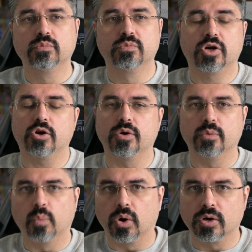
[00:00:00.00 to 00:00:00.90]
current
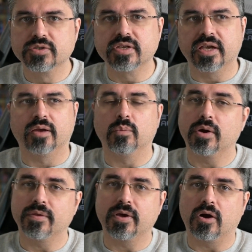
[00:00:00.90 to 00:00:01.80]
works and
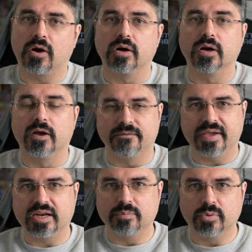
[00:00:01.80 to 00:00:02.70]
where they are
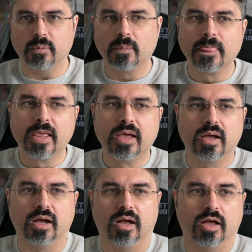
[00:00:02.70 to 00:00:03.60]
available.
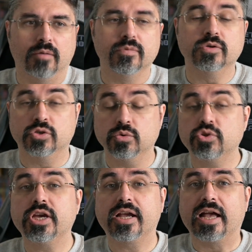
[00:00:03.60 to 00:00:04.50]
Do
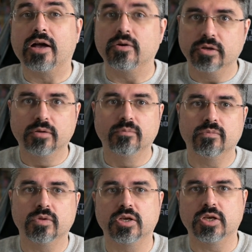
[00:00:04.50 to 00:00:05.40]
check out
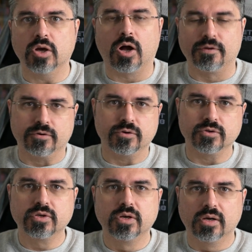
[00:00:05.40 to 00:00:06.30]
the
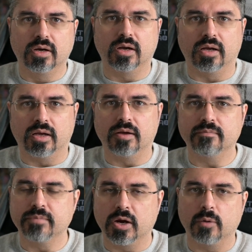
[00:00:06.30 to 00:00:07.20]
authors'
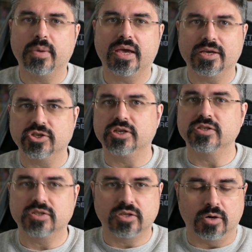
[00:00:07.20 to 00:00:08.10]

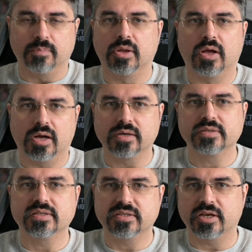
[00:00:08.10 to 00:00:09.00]
pages, their blogs,
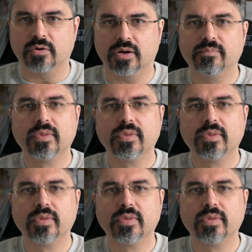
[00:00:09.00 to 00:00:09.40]
etc.